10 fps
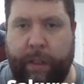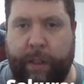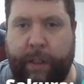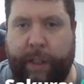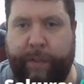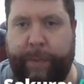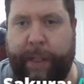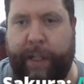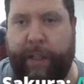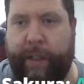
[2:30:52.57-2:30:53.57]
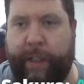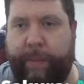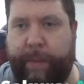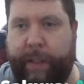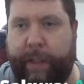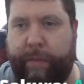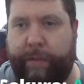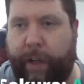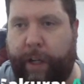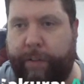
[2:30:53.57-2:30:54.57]
give me
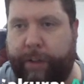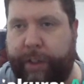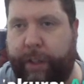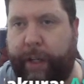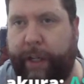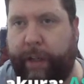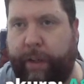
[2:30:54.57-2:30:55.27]
5 or so, and